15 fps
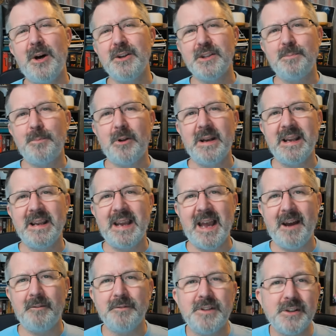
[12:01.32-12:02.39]
possible
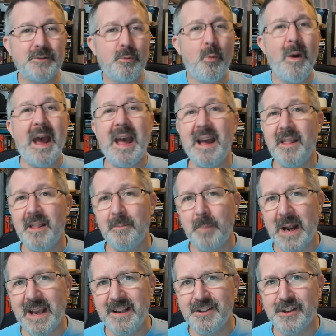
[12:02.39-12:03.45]
encounters, where the
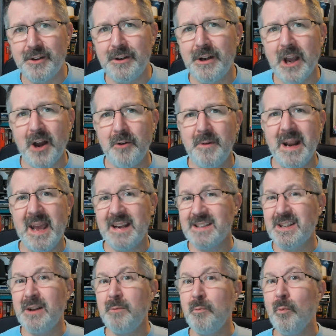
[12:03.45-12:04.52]
players could go
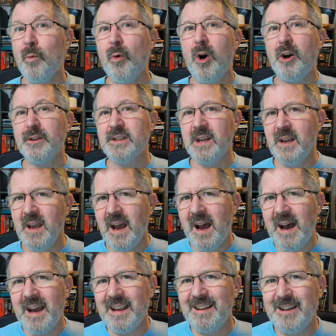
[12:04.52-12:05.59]
next and what
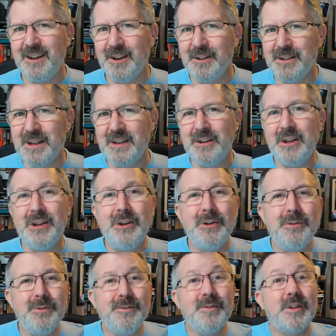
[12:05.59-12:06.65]
I could
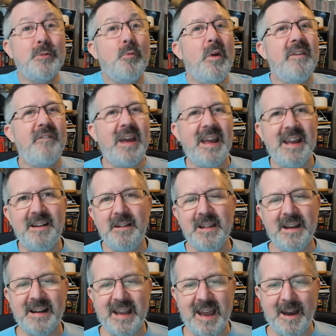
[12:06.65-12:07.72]
use within
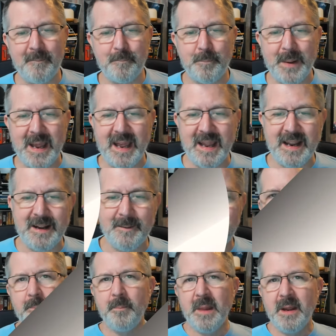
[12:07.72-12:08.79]
the campaign
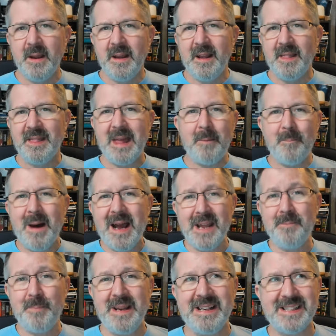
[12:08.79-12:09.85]
there
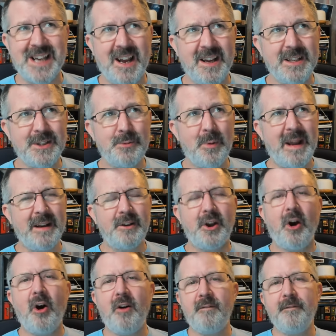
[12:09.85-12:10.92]
might be times when
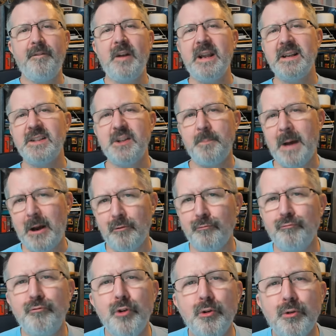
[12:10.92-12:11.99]
conflicts about
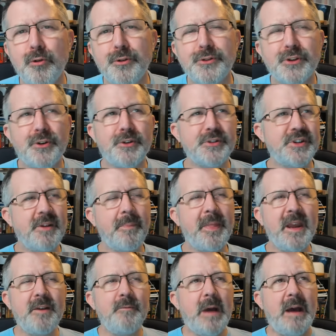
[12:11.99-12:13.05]
rules or
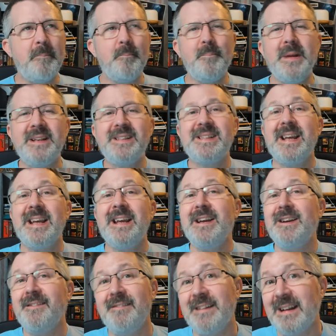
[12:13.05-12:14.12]
something uh,
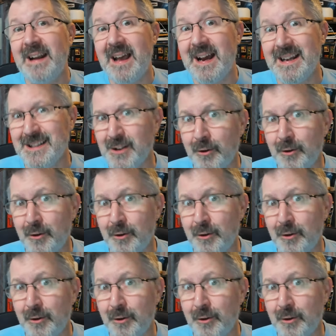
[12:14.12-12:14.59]
materialize